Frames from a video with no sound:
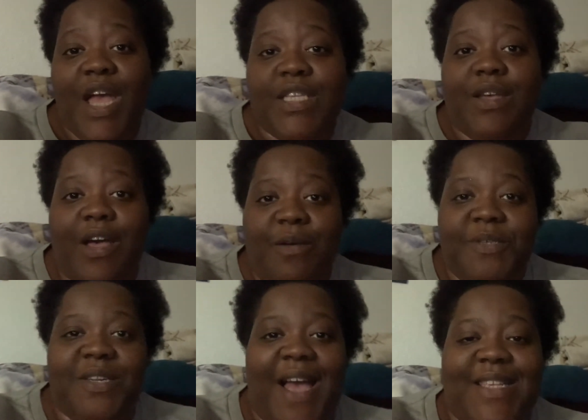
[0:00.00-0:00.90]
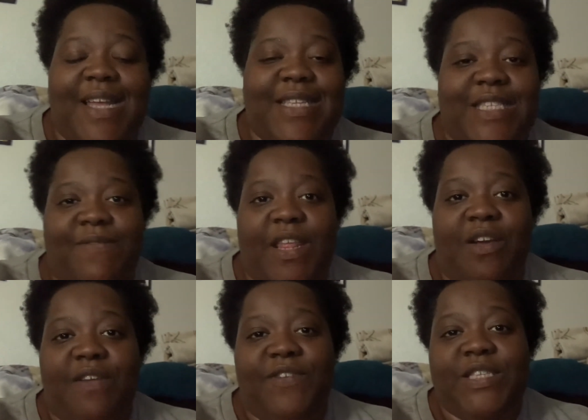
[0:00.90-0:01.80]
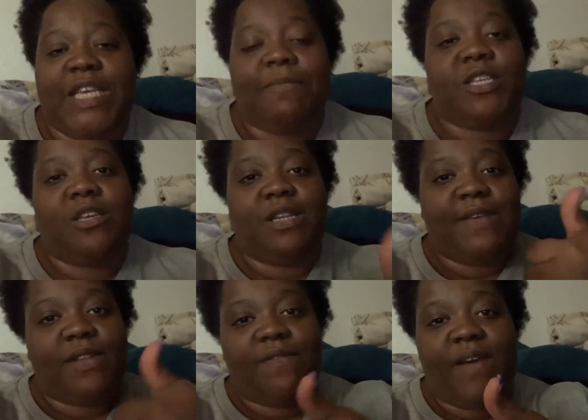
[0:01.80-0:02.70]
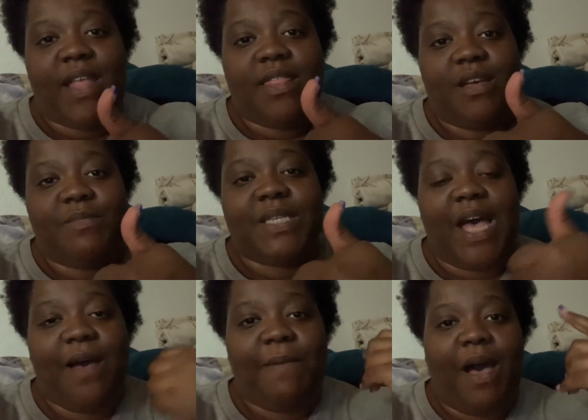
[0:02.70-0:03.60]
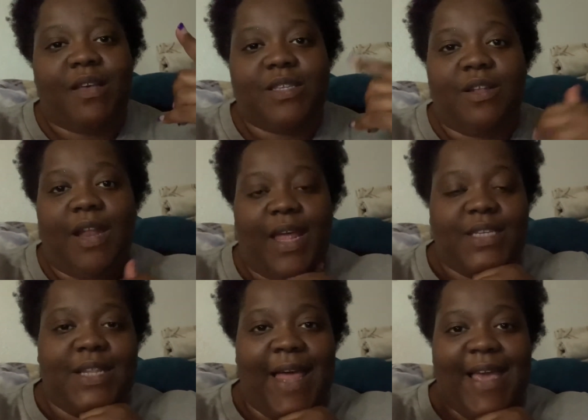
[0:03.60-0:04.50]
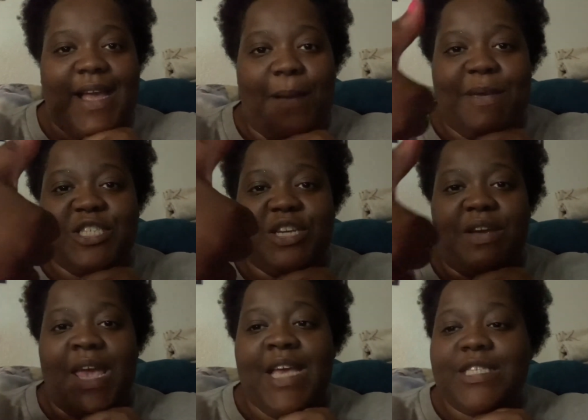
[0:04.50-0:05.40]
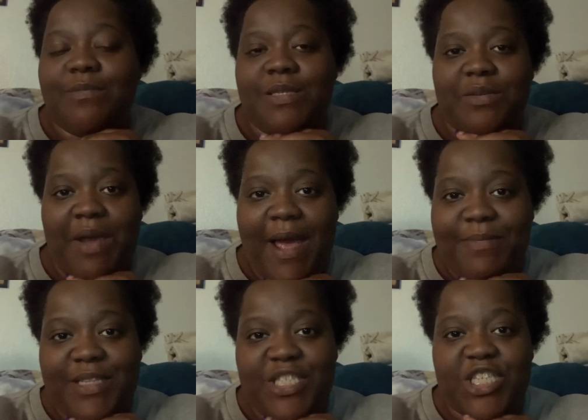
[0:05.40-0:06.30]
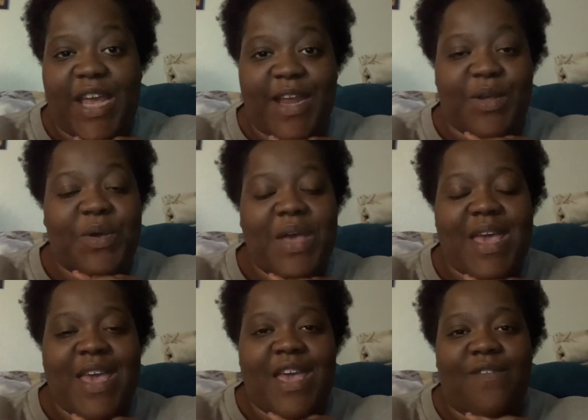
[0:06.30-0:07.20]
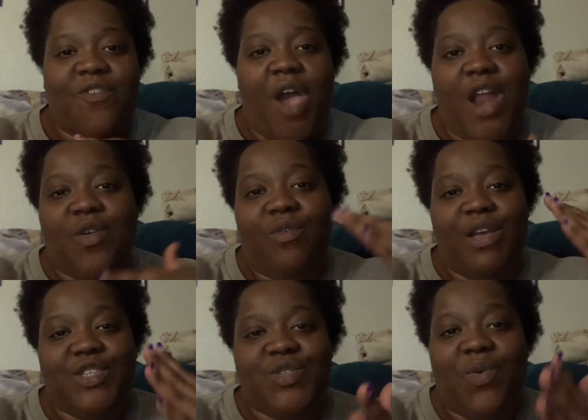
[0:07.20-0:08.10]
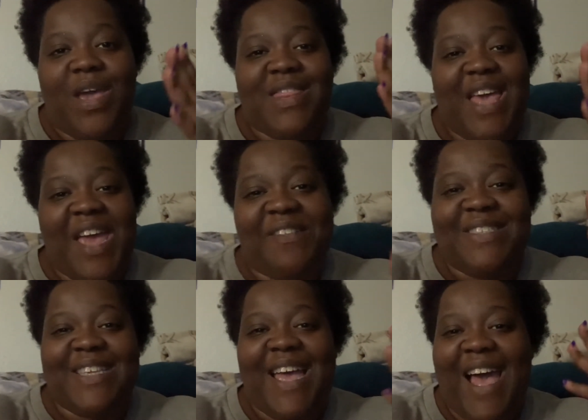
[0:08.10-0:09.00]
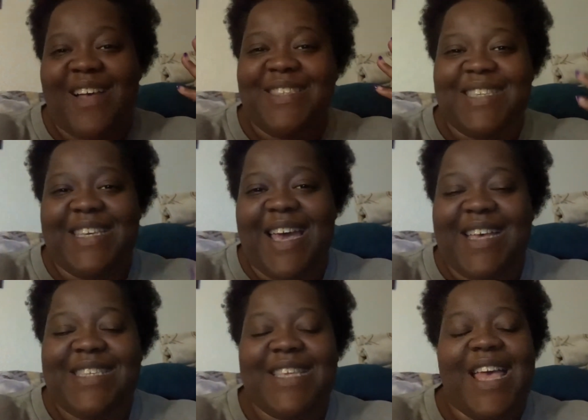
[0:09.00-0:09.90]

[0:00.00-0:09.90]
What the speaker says: So I hope you guys liked this video. If you did, make sure you leave it a fat thumbs up. Also, like, comment, share, and subscribe to the channel if you are new and enjoying the Harrison House guests.